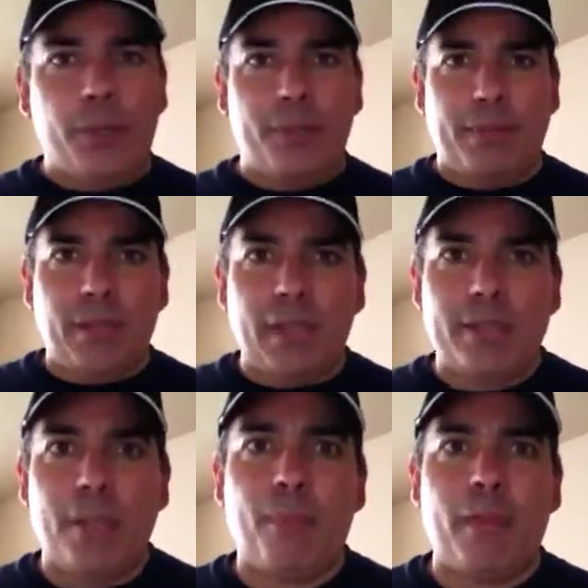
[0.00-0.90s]
Be glad
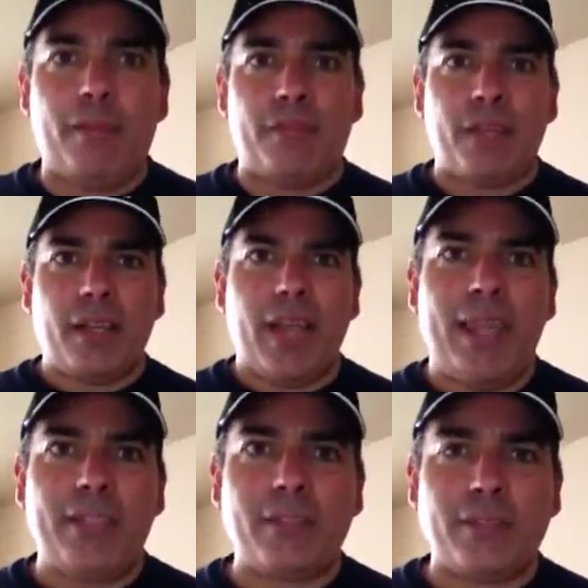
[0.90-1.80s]
you're not playing for the
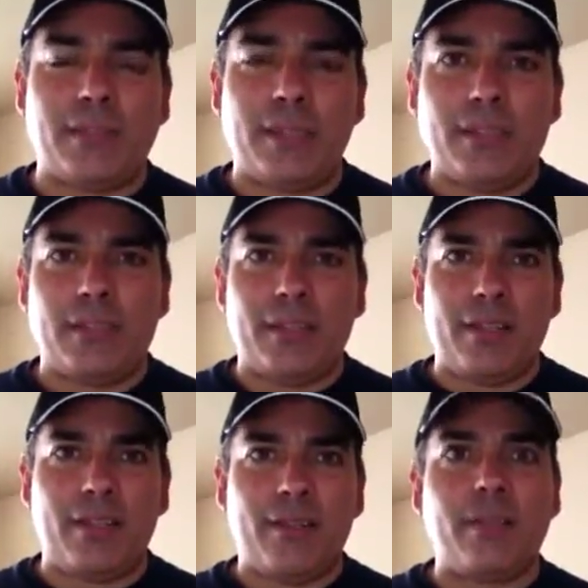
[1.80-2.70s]
Angels this
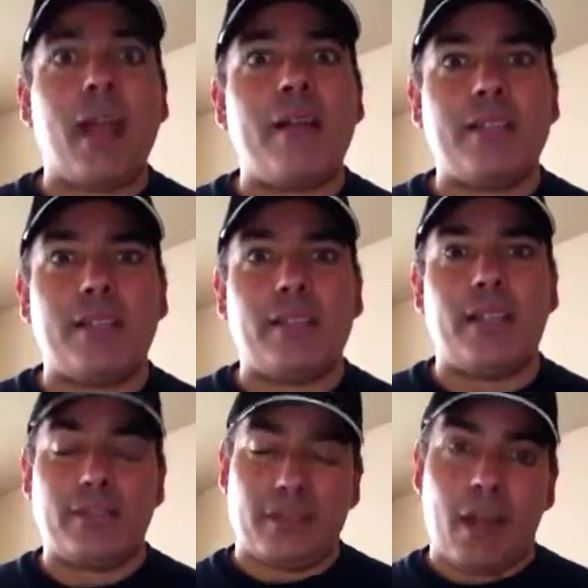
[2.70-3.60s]
year. Sorry,
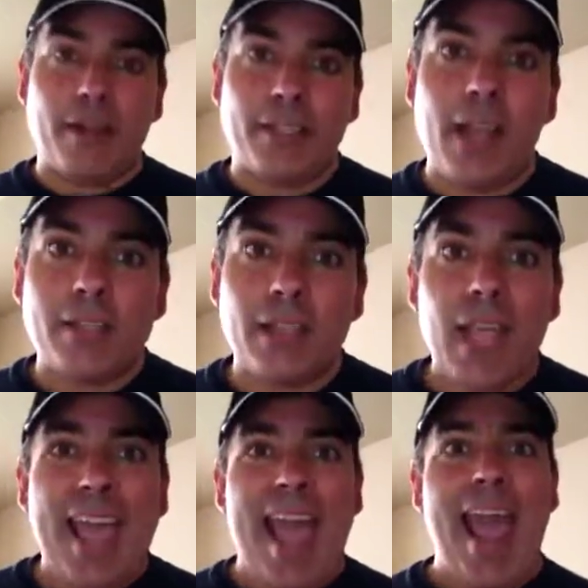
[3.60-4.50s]
CJ. Sorry, Josh.
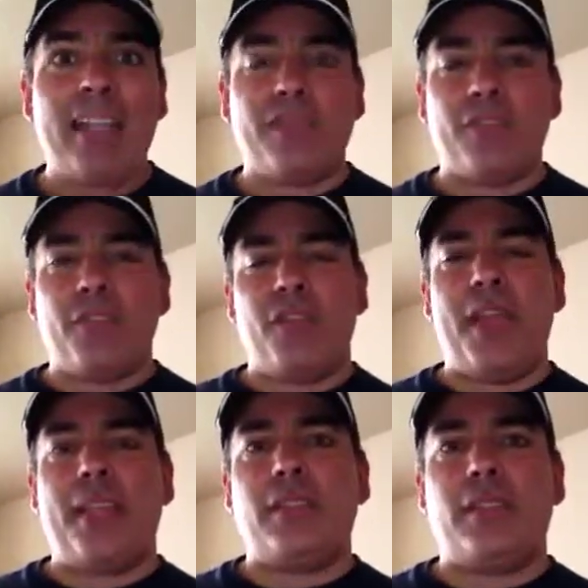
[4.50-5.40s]
As for
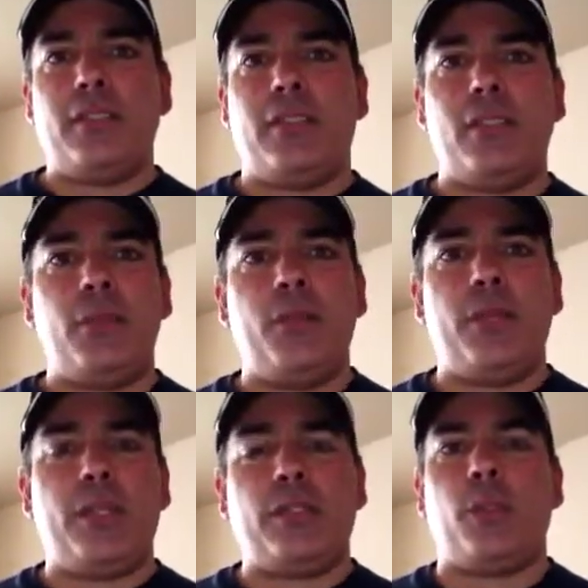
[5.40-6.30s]
things to do
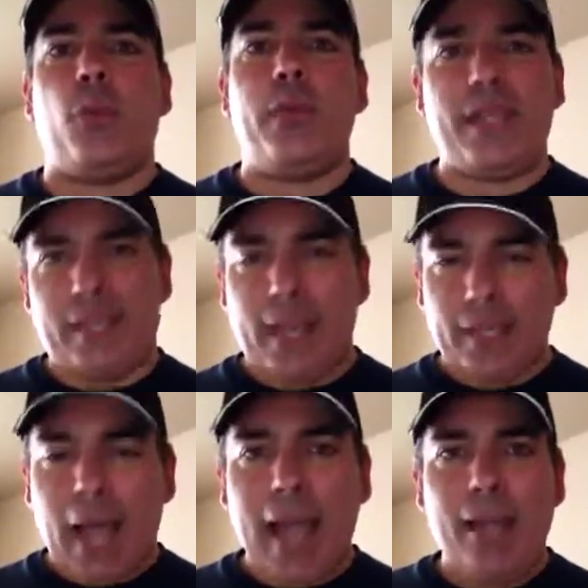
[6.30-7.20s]
this
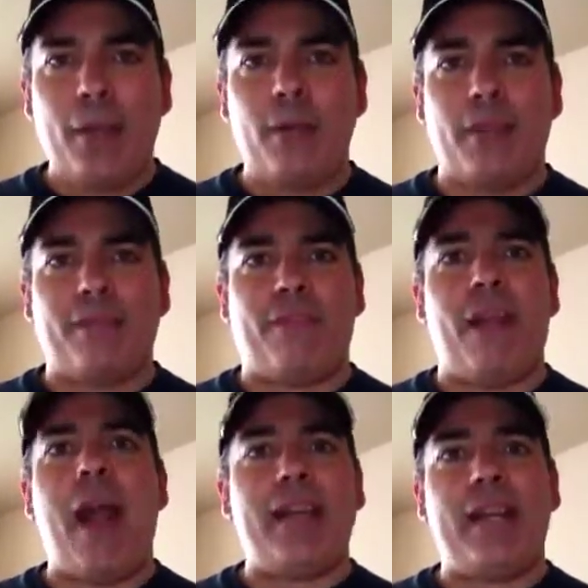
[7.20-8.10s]
weekend, I know that
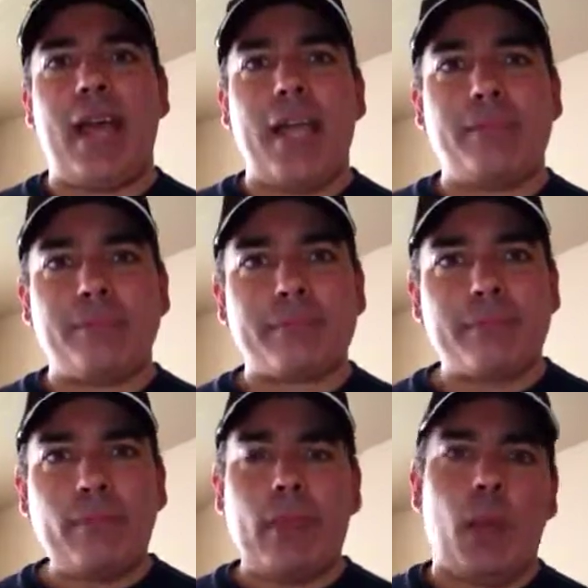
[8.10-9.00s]
Friday night,
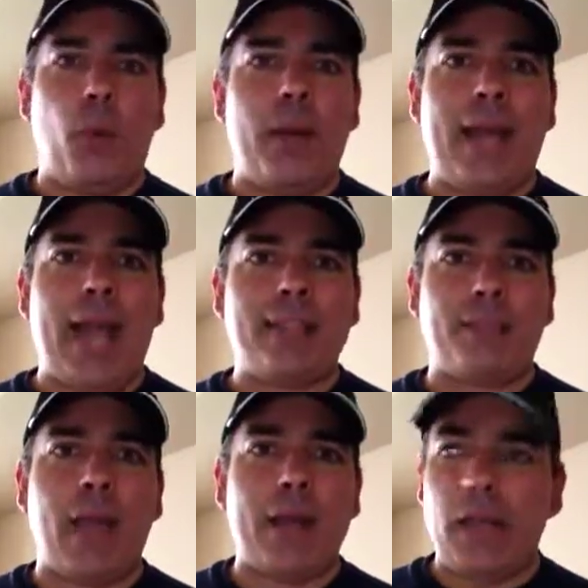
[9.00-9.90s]
one hot
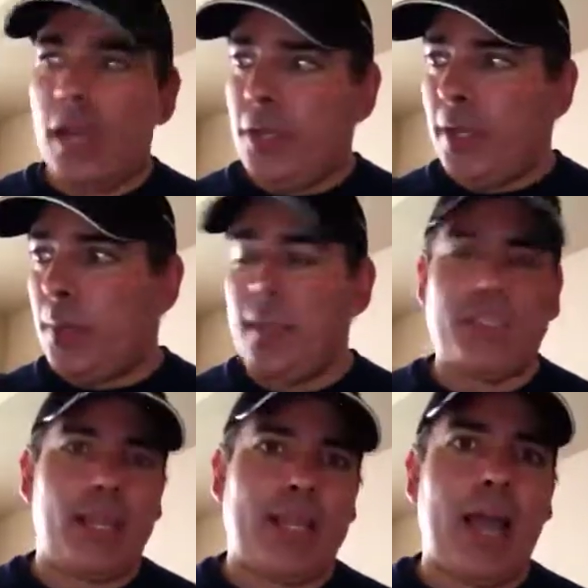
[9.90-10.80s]
spot you're going to want
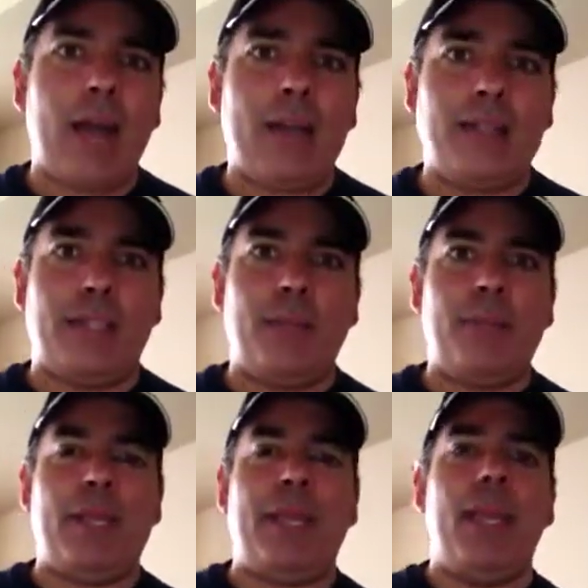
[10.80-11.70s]
to check out is going to
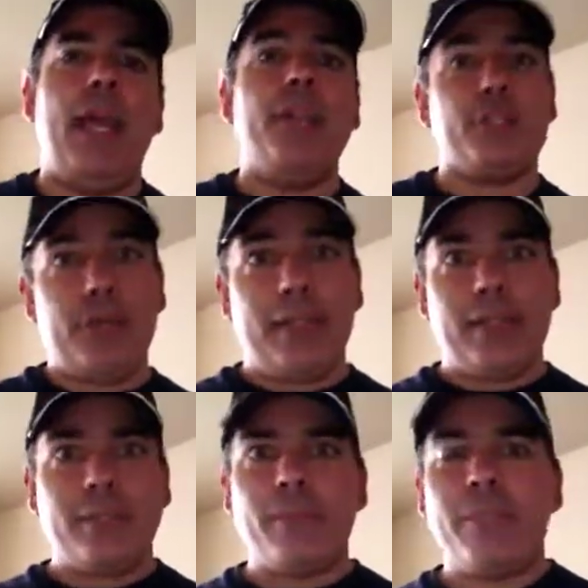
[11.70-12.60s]
be
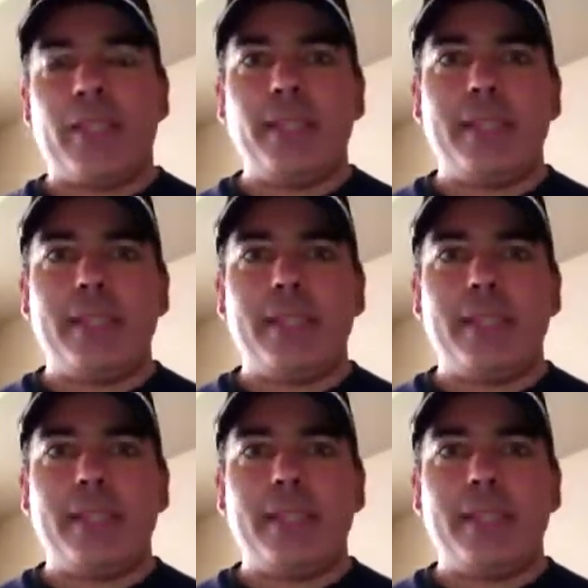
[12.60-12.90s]
trees in